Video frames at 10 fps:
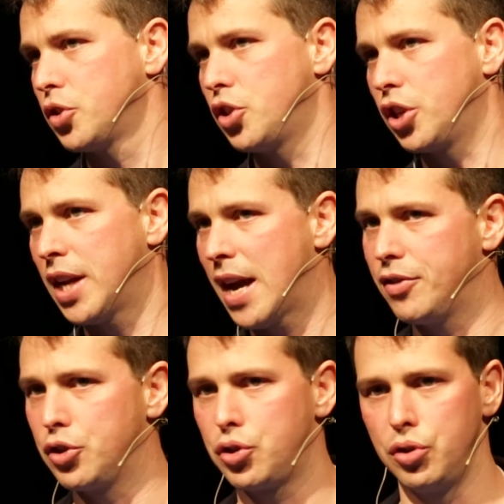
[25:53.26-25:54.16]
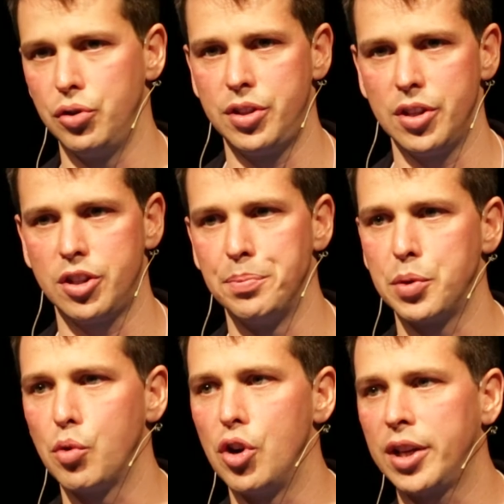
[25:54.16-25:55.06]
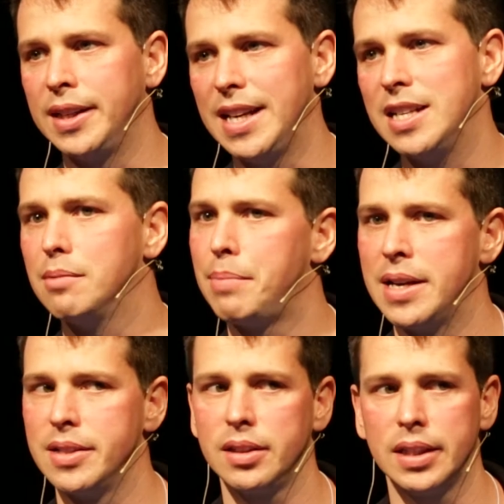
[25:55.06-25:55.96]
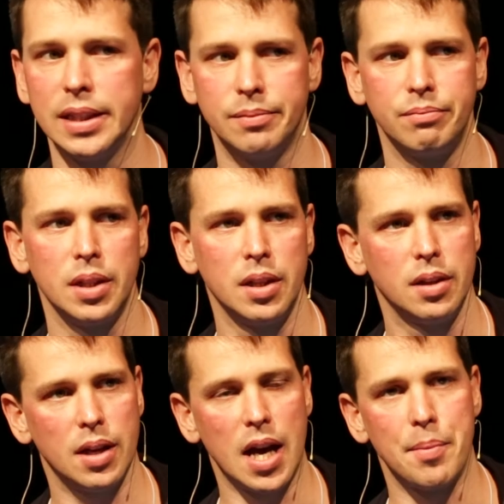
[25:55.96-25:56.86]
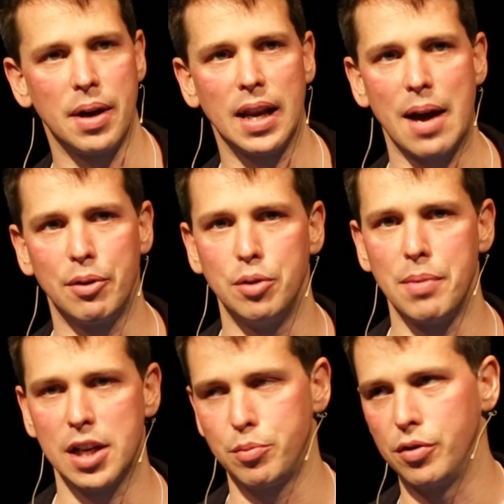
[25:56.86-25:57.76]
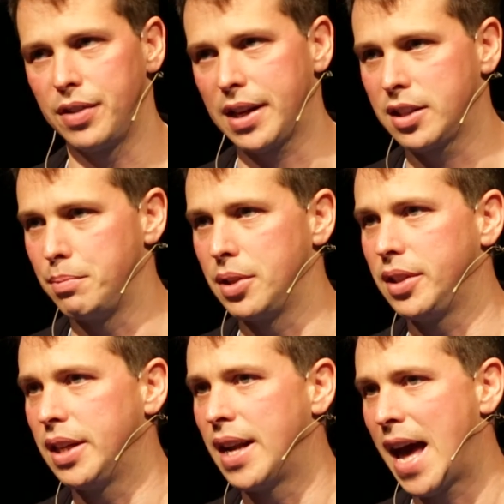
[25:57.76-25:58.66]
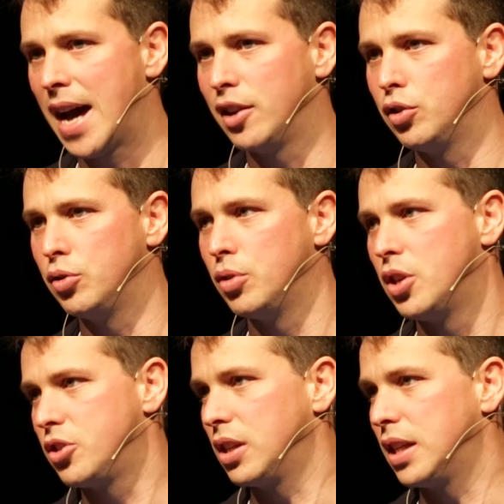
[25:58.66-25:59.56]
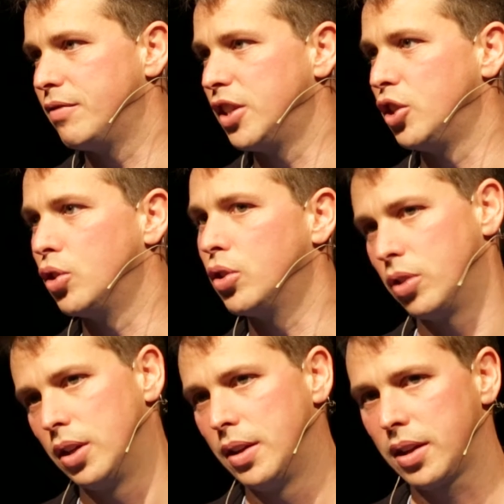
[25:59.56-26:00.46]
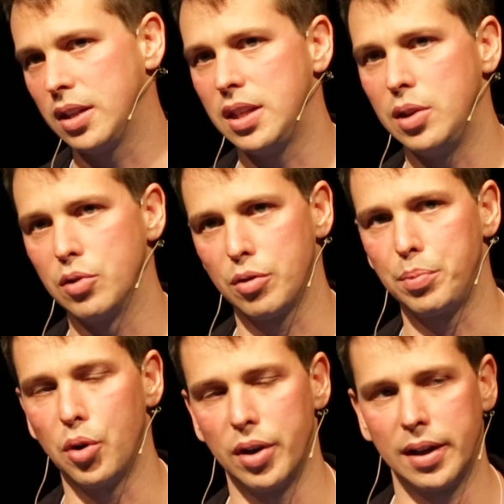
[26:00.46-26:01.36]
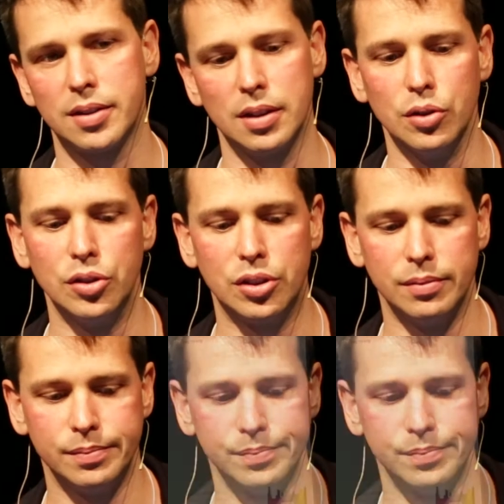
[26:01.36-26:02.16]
So you can have the two systems working independently, allowing you much more flexibility in how you deliver your continuous reporting solution.